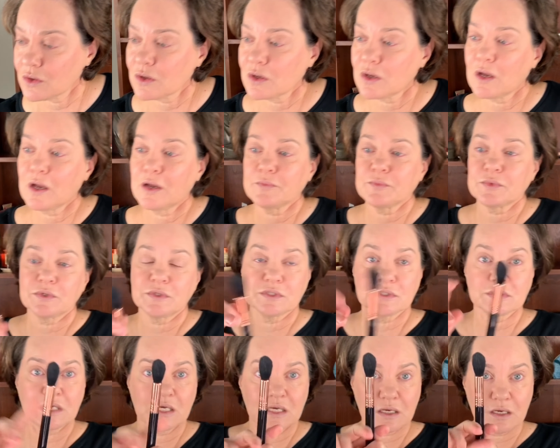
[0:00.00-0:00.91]
I'm going to
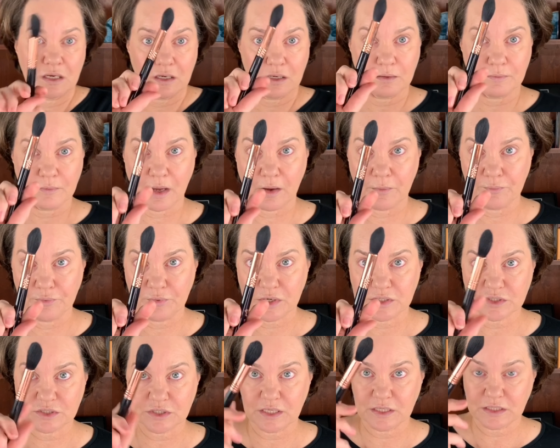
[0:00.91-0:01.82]
take a
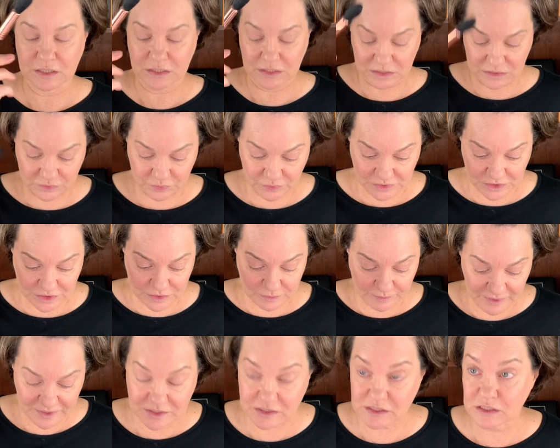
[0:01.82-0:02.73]
brush like this, which is
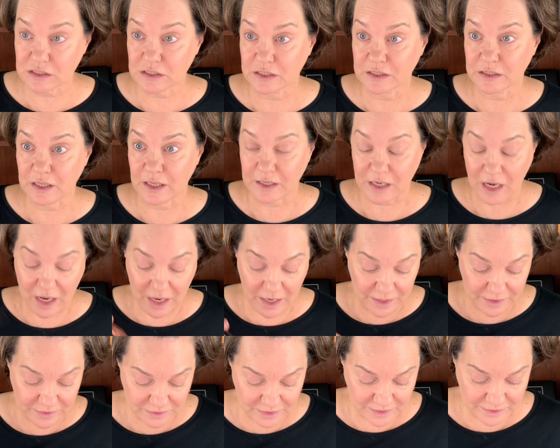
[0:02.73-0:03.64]
basically like a
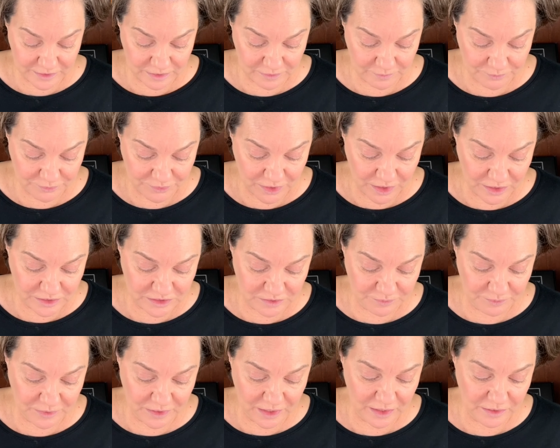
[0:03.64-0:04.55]
highlighting brush,
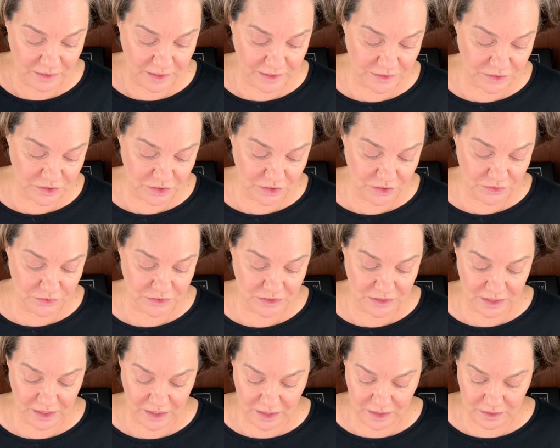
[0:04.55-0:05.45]
but I like to use
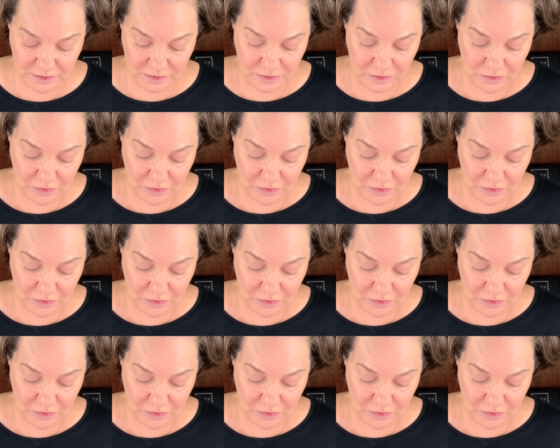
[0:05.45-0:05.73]
that.